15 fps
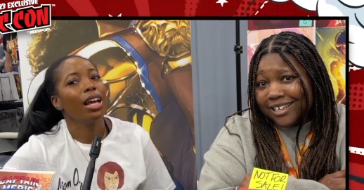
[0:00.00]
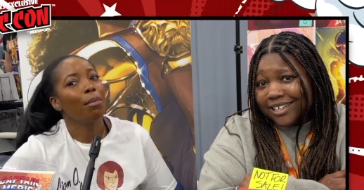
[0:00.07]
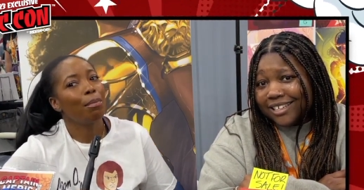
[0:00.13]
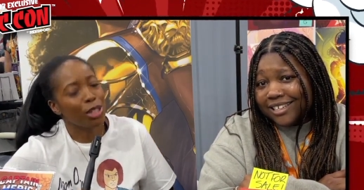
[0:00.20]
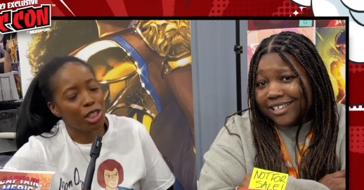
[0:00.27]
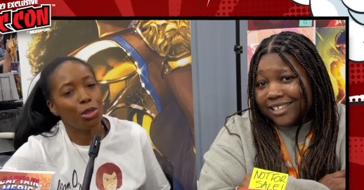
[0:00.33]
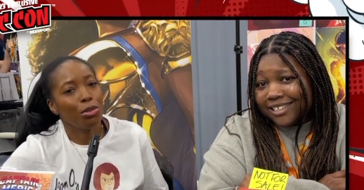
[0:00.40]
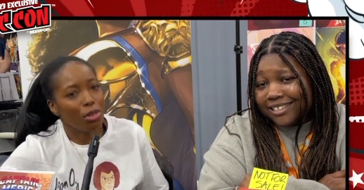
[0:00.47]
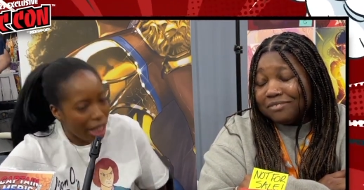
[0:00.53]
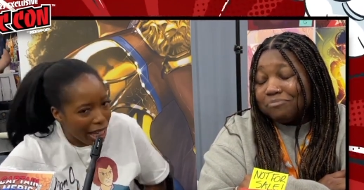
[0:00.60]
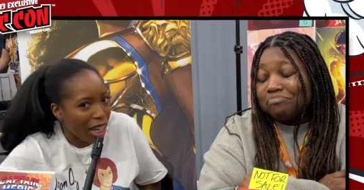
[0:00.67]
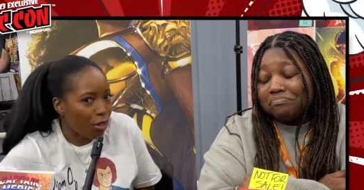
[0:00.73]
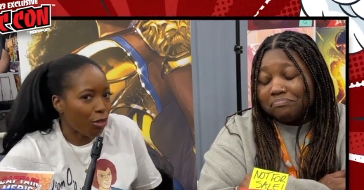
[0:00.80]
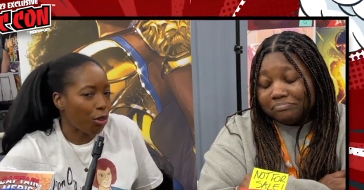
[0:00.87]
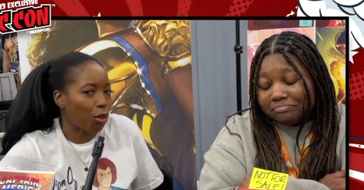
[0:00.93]
Speaker 1: but you're
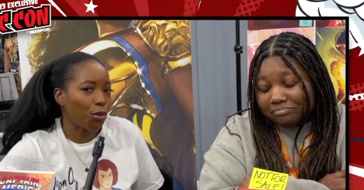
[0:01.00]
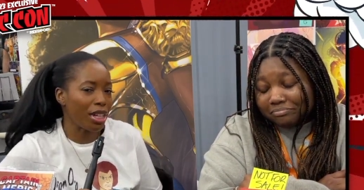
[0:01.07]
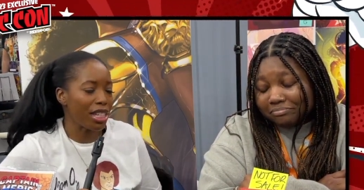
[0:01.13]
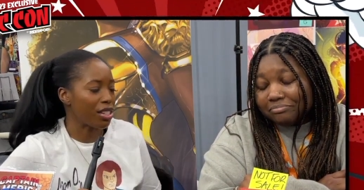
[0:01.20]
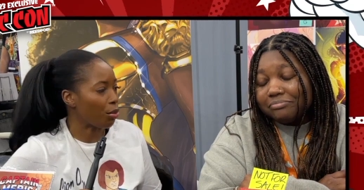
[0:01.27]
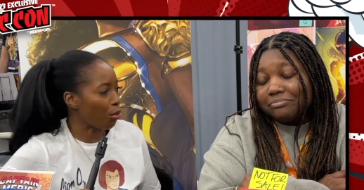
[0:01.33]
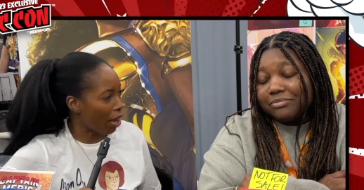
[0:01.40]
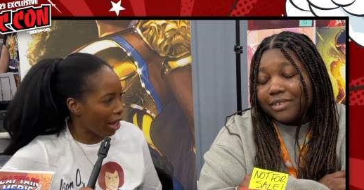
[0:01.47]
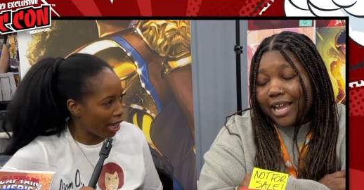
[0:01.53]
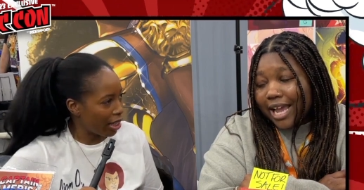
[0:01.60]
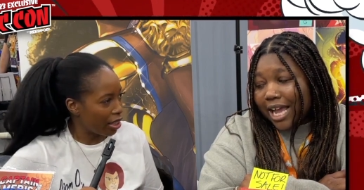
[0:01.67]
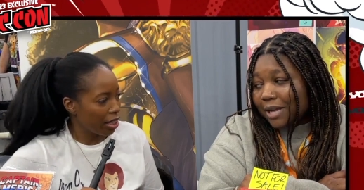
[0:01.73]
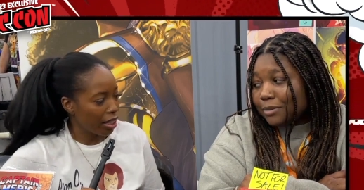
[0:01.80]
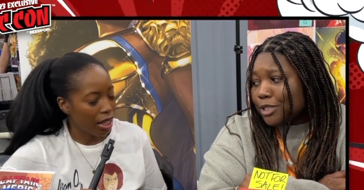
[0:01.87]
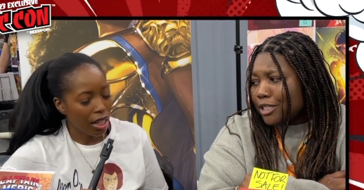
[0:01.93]
here for a reason, right?
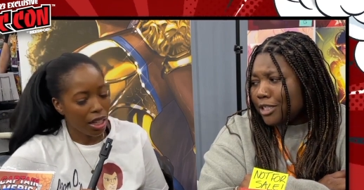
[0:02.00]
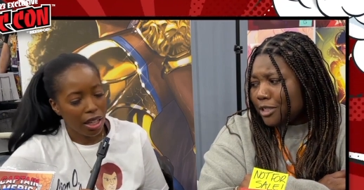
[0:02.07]
Absolutely.